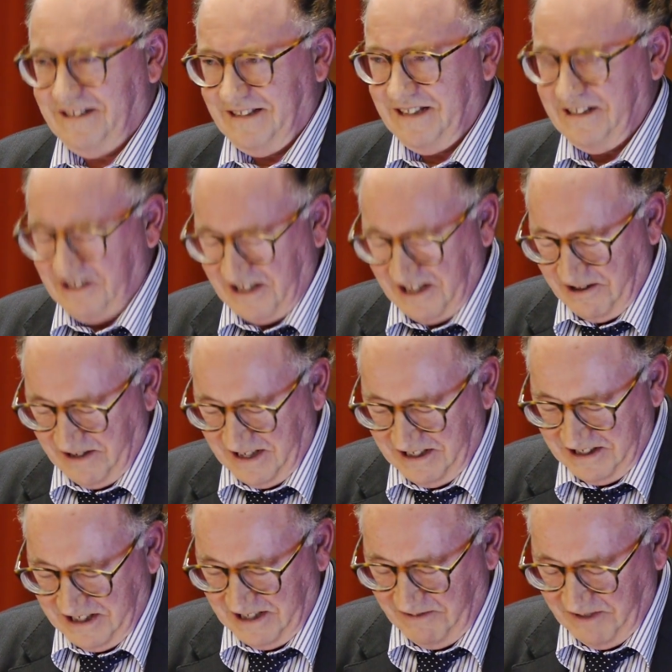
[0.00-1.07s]
That's how
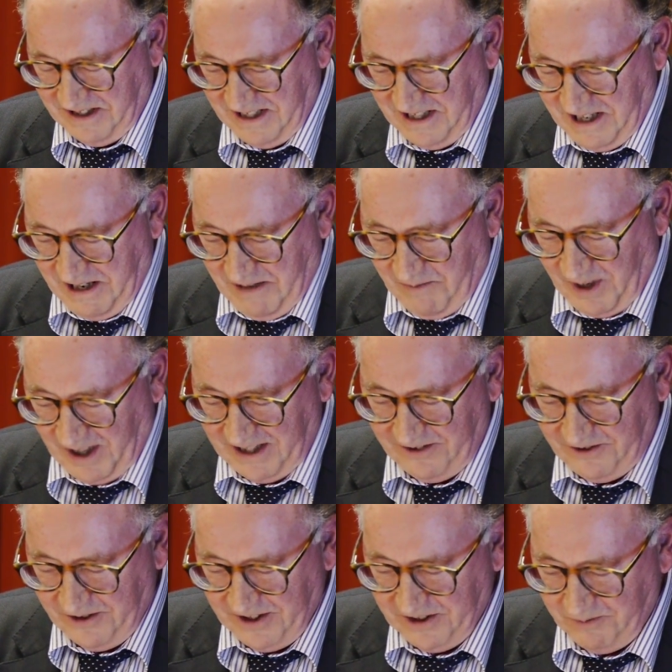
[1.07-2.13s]
he's delivered, partly
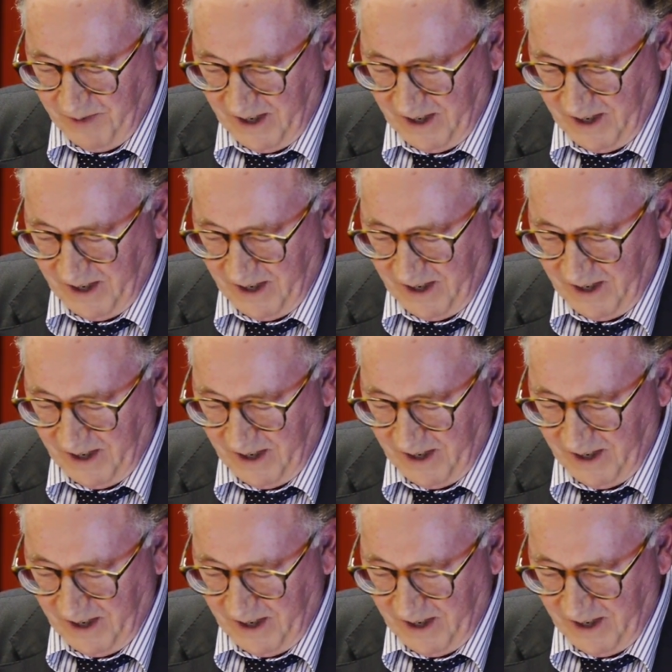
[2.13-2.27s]
through his